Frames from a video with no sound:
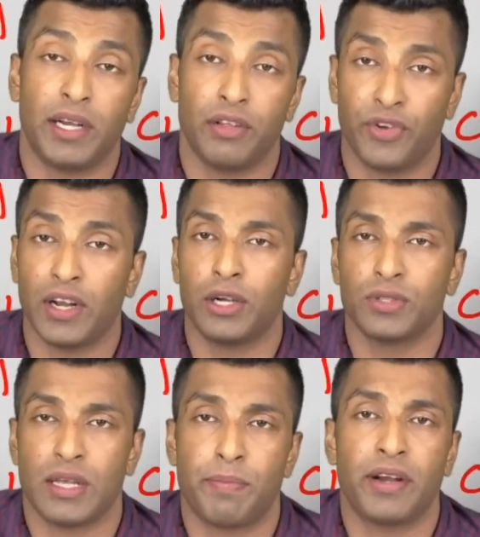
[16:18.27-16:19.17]
It will be
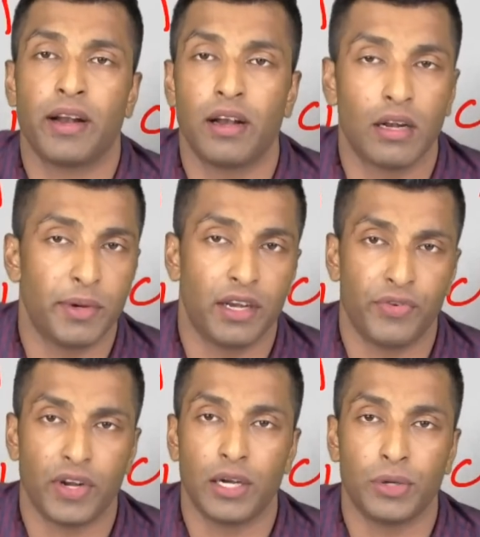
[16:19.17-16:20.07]
difficult to separate and it
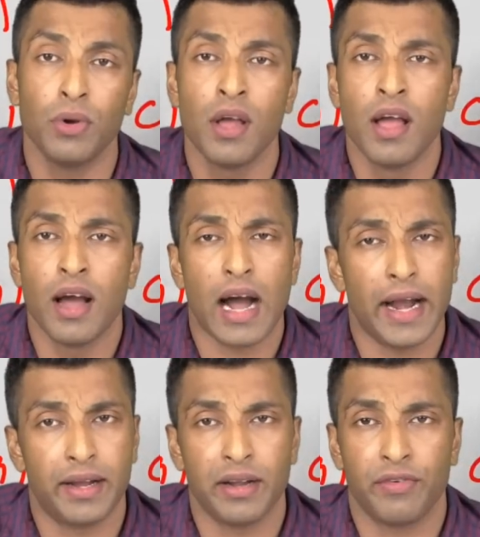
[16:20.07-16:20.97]
will be difficult to
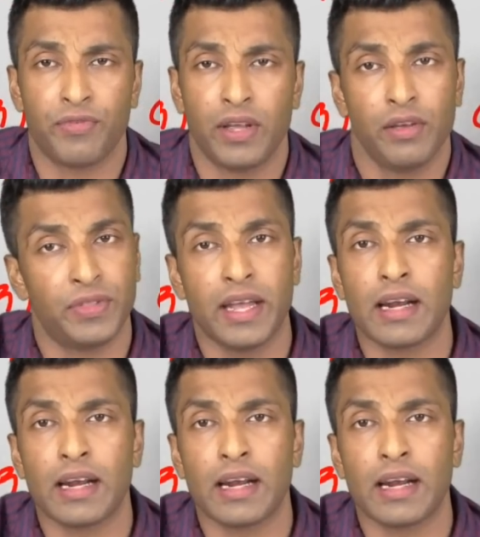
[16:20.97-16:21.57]
identify.